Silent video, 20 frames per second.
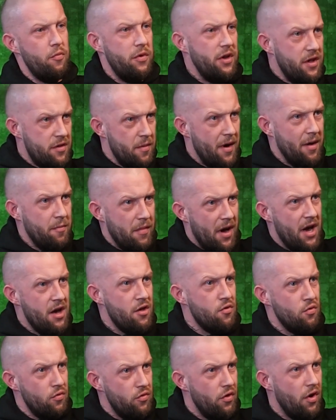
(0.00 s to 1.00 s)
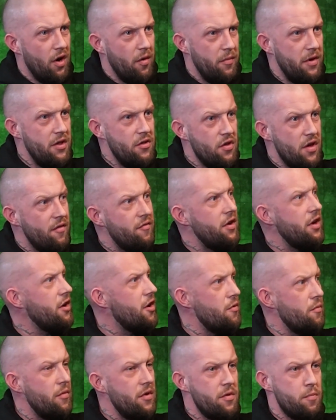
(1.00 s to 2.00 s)
with his mad mask on, know what I mean? So every
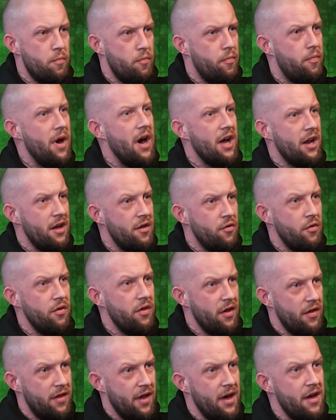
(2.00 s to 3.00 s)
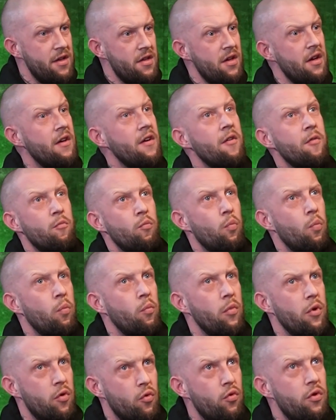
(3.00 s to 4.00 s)
cunt was parried out their tits.
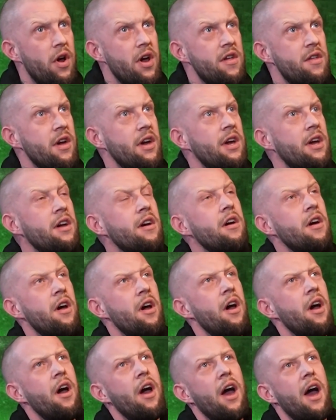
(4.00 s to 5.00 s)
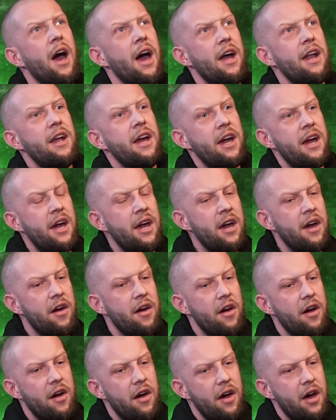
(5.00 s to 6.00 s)
We're on a site, and I
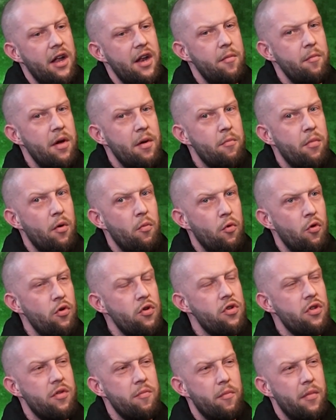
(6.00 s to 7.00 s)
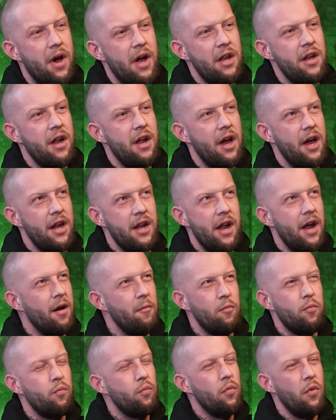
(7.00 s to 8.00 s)
remember watching them, man, and
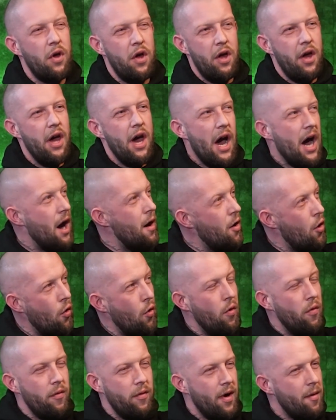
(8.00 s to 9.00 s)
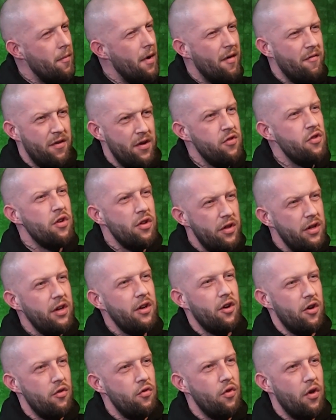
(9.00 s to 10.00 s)
I'm a vigilant
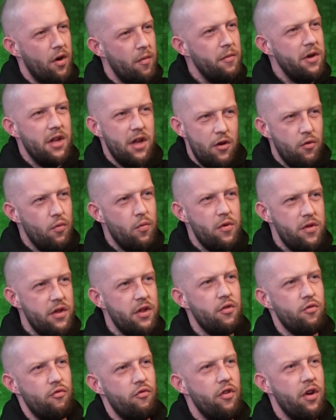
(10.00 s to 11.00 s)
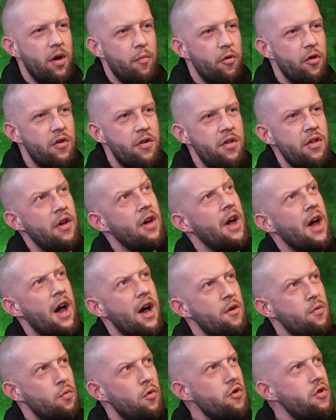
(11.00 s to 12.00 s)
cunt, know what I mean? I know what's going on round about us. I
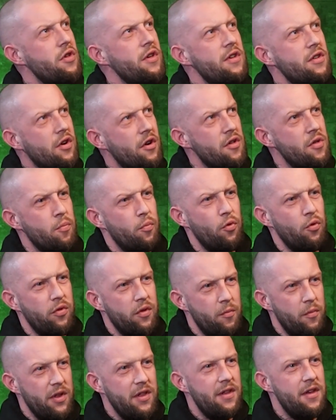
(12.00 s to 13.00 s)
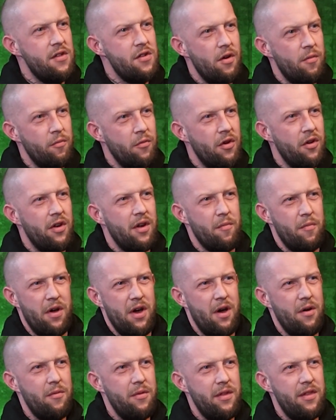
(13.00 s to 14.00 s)
was watching these cunts boarding windows up now, and I'm
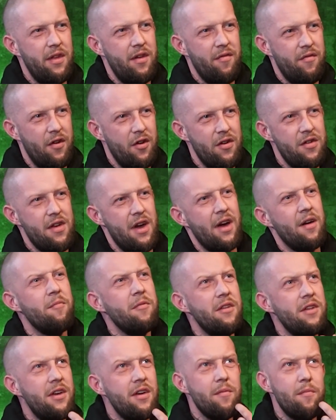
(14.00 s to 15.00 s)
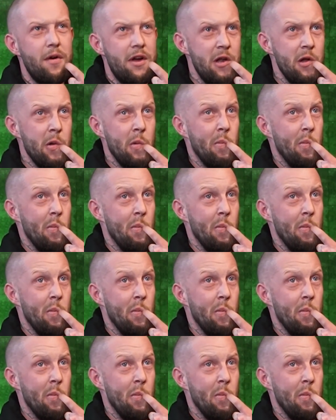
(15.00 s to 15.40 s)
like, what the fuck's happening here, man?